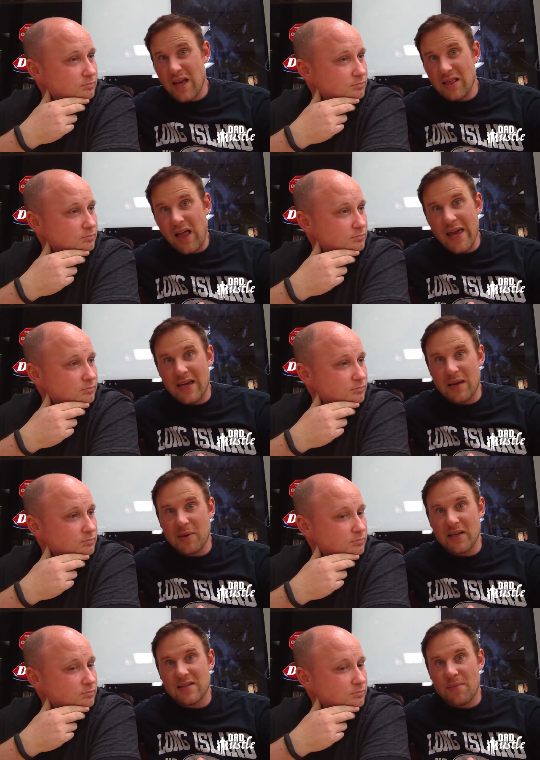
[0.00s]
Speaker 1: that like
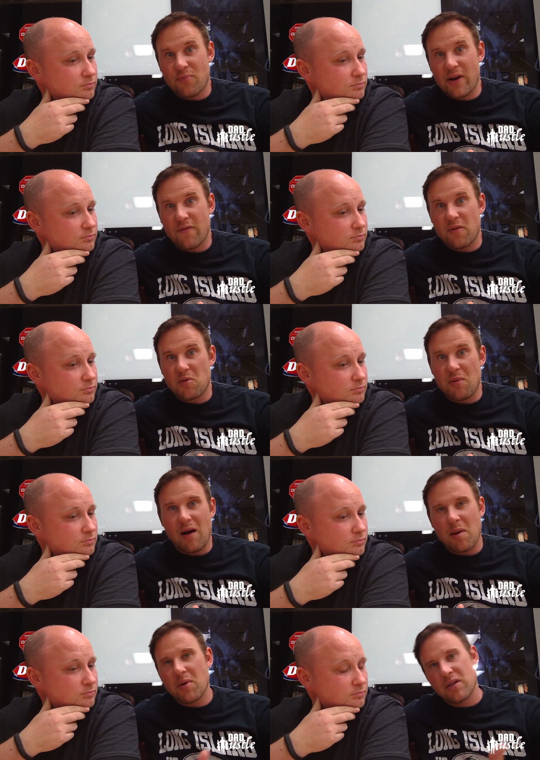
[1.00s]
being separated from your
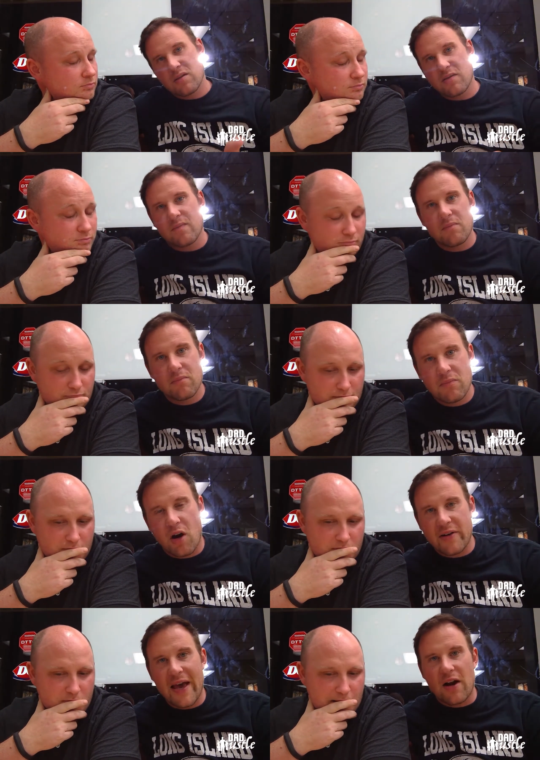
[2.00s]
mom? I mean,
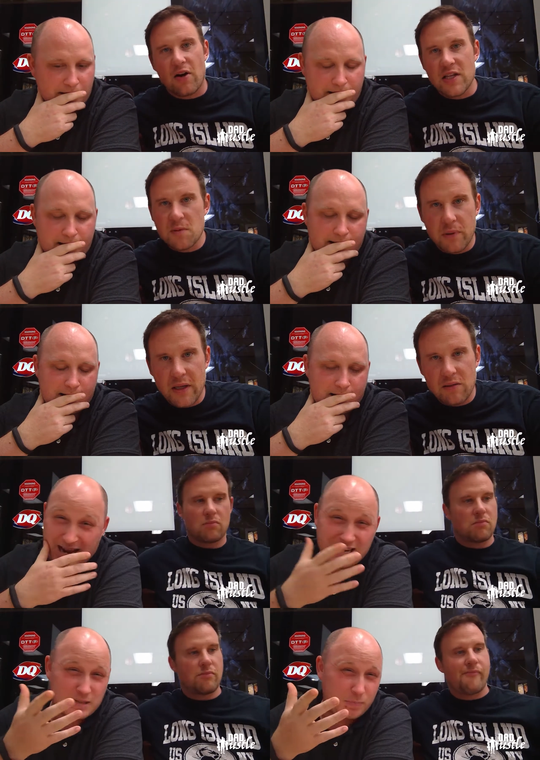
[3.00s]
Speaker 2: our dad already split.
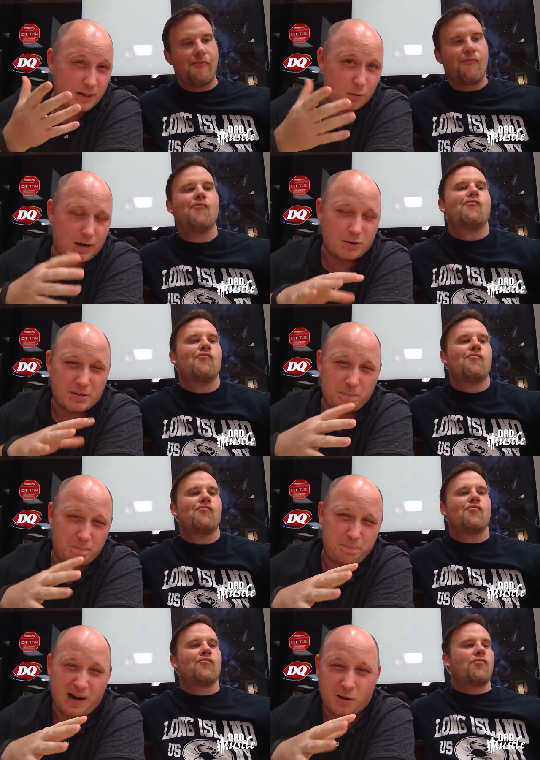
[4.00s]
Dad split when I was
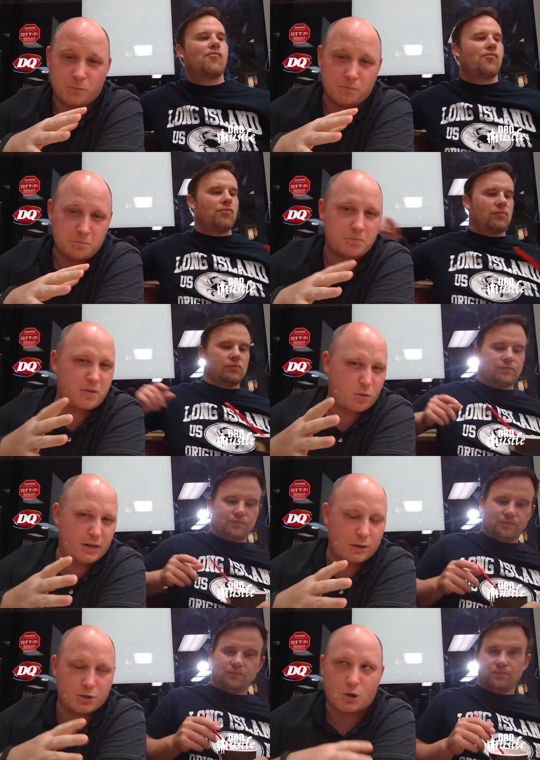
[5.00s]
about 3
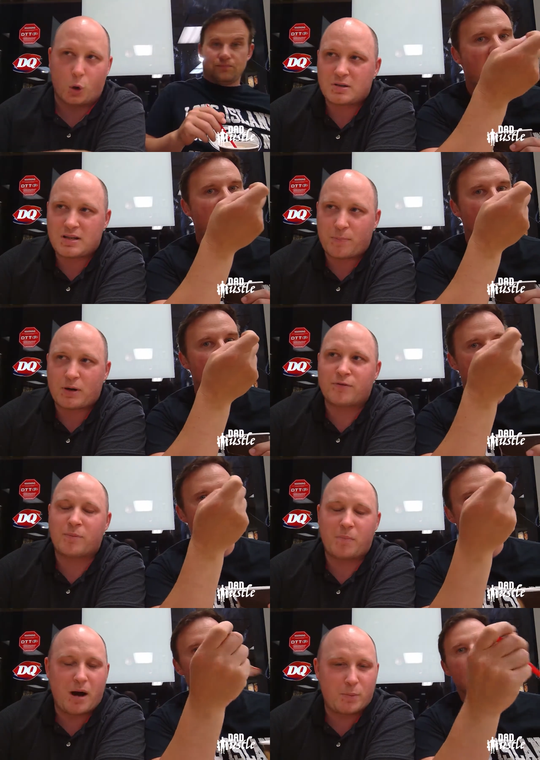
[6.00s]
years old. Separated
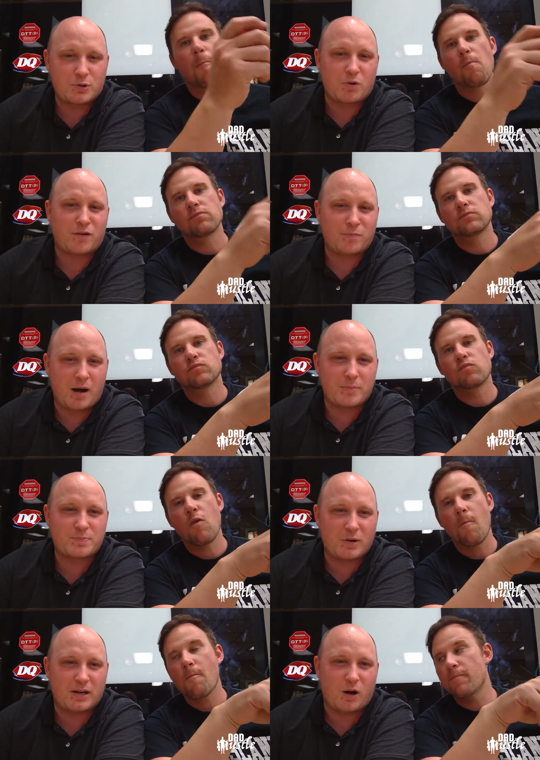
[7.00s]
from mom was rough. Mom was
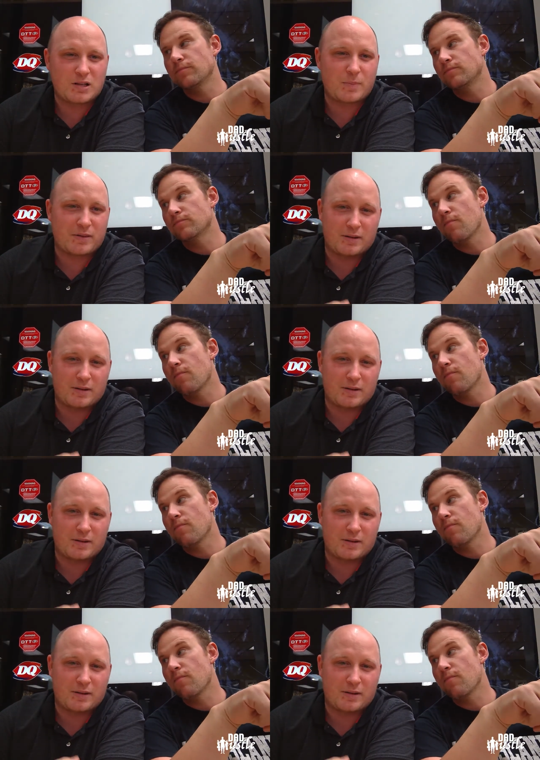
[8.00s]
pretty awesome,
Speaker 1: I